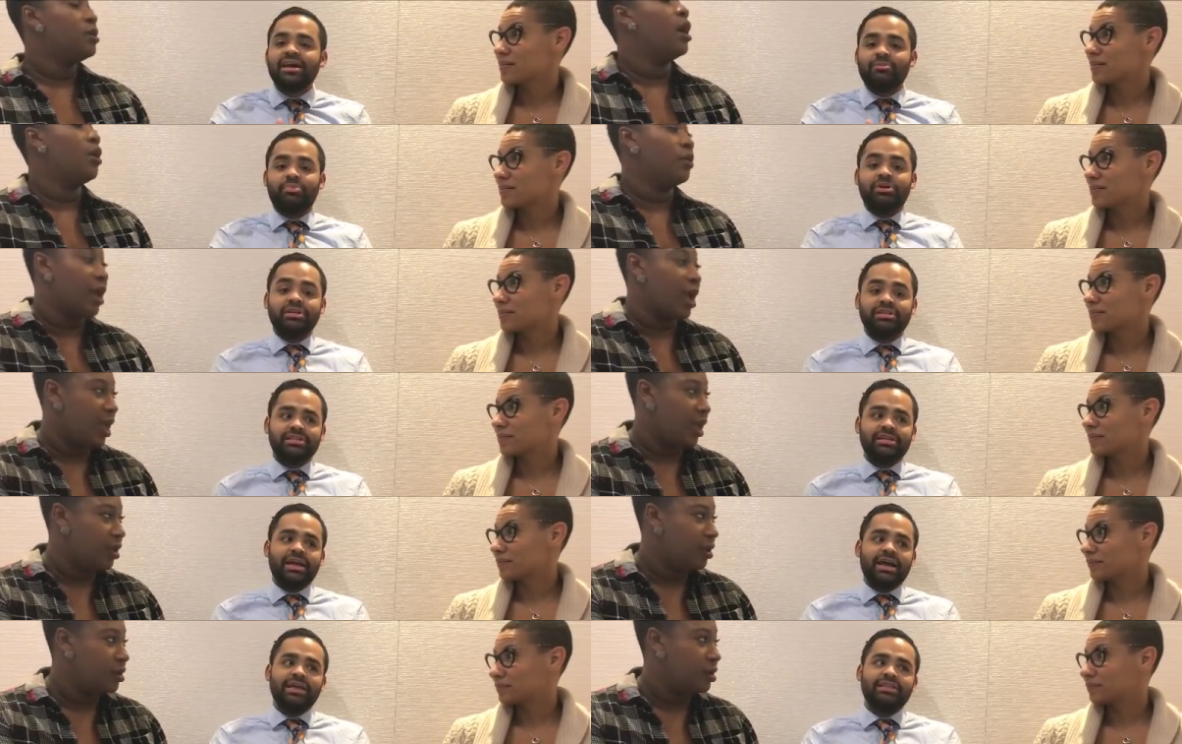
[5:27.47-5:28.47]
Speaker 1: And okay.
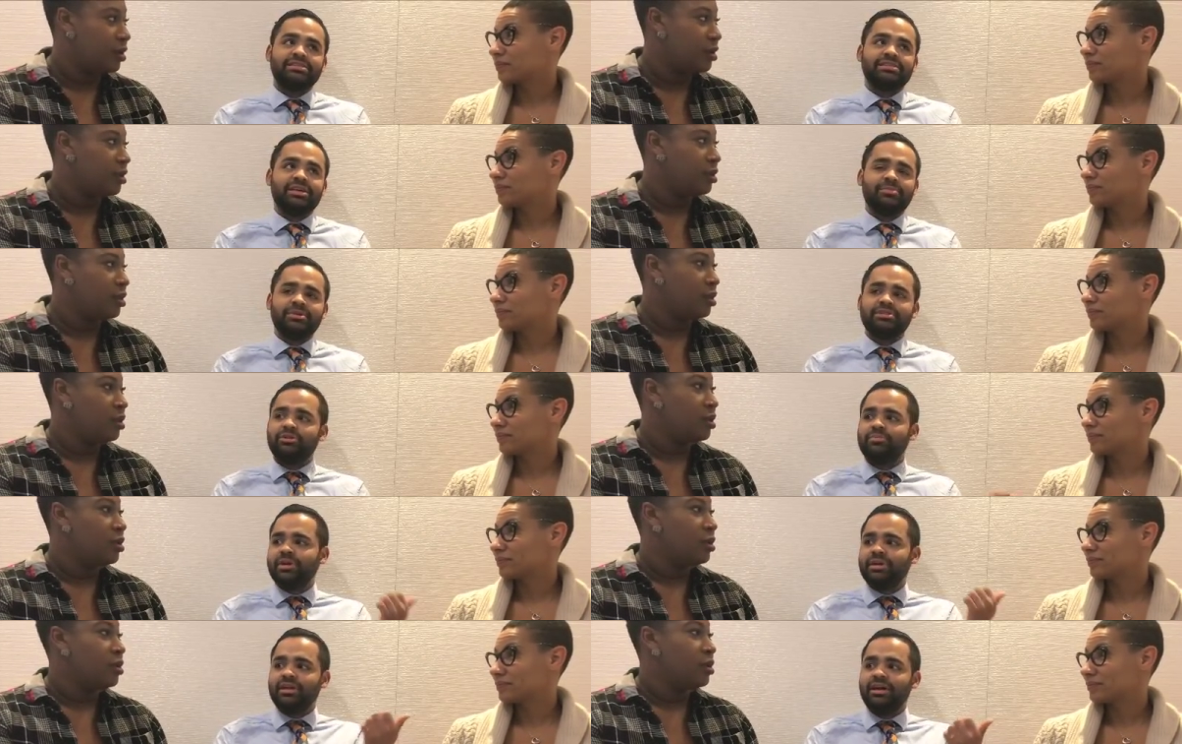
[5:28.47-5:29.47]
PSA had the same as
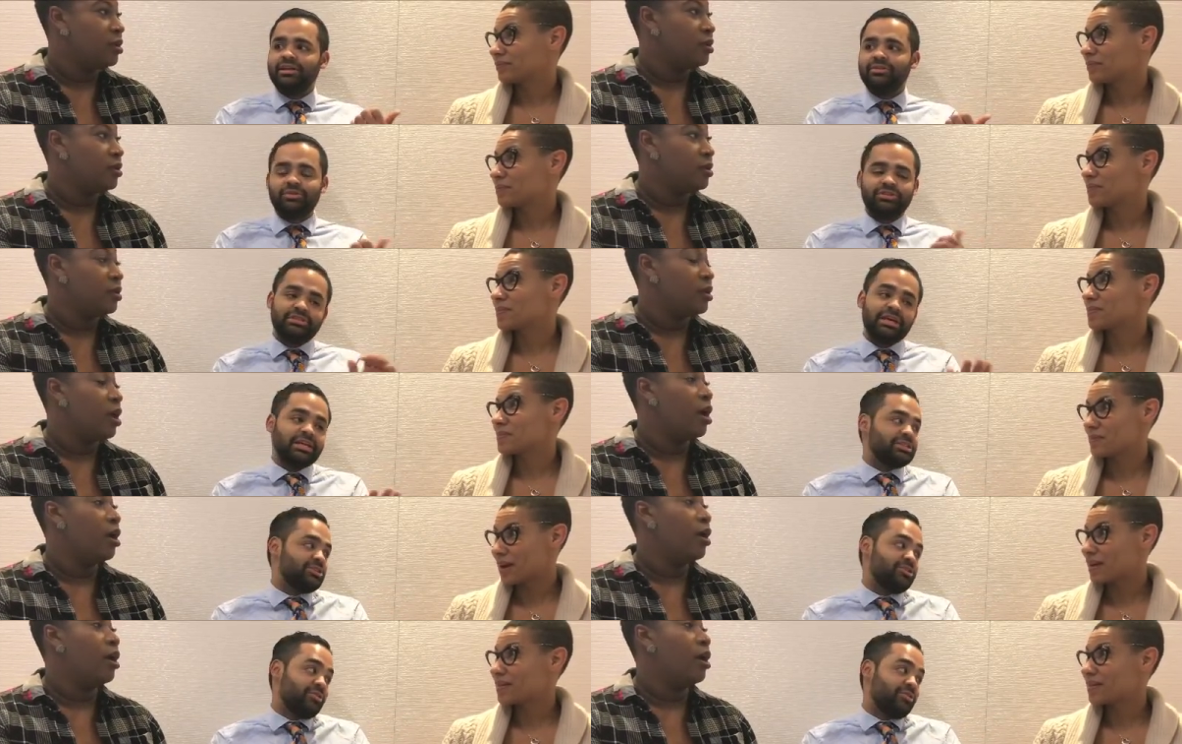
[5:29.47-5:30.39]
their mainline, which is actually